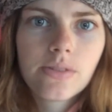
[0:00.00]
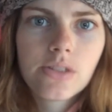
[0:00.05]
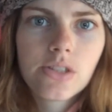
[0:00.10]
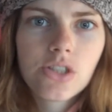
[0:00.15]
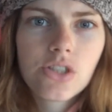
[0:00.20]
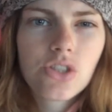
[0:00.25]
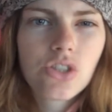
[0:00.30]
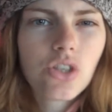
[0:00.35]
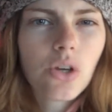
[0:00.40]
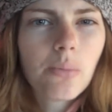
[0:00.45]

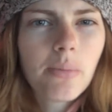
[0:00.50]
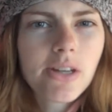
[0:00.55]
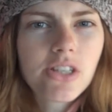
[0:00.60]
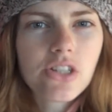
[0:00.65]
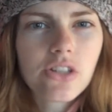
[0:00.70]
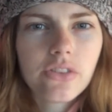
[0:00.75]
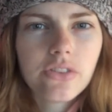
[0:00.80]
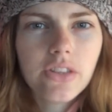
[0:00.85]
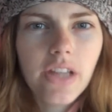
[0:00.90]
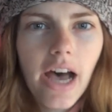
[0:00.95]
just so much
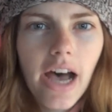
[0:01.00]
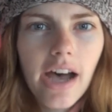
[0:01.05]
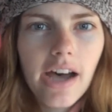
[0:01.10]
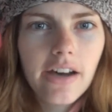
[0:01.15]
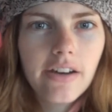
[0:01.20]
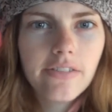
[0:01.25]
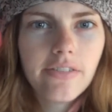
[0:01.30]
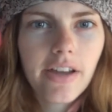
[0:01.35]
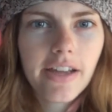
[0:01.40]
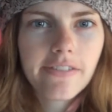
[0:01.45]

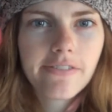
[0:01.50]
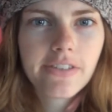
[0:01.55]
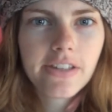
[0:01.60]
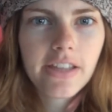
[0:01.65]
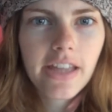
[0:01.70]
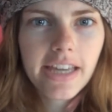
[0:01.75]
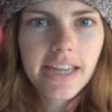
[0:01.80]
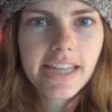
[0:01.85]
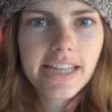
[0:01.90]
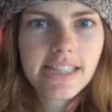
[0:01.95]
love. I feel
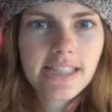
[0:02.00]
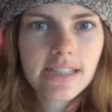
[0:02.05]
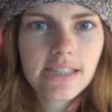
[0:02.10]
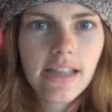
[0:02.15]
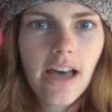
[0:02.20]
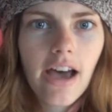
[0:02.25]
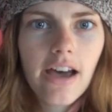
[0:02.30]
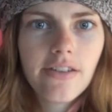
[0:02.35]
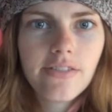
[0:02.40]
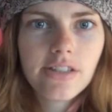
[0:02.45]
like his
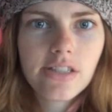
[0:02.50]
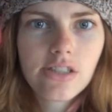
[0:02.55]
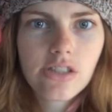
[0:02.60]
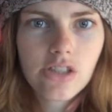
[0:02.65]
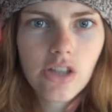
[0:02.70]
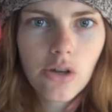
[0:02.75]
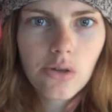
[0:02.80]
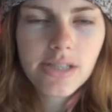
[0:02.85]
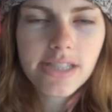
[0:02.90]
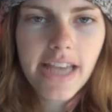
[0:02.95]
love is
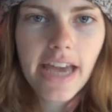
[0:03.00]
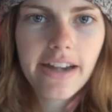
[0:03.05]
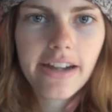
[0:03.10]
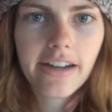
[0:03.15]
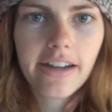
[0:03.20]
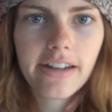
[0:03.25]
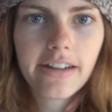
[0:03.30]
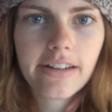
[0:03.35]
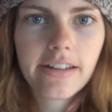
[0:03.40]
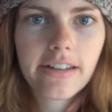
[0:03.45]
so
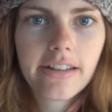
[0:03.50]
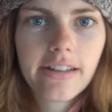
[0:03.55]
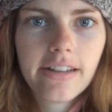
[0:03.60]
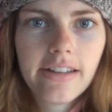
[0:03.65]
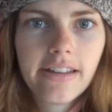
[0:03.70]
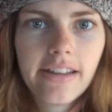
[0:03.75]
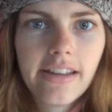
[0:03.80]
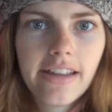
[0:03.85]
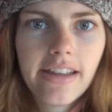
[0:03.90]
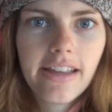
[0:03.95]
centered
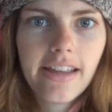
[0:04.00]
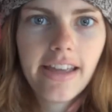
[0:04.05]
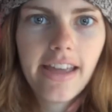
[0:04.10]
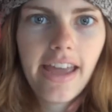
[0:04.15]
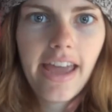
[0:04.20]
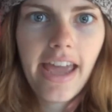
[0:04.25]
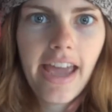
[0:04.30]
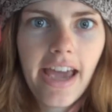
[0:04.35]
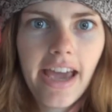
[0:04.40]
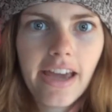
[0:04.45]

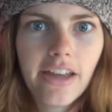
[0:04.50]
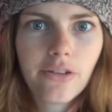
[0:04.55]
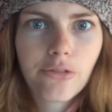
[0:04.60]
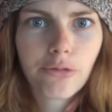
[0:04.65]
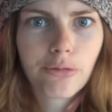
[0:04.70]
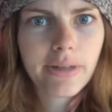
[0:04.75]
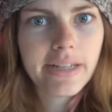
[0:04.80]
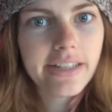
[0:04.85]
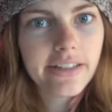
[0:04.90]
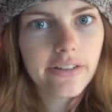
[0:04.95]
and
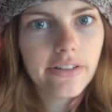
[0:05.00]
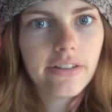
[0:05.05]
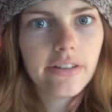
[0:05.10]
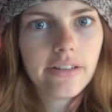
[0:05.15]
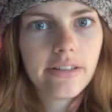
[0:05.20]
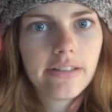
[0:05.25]
real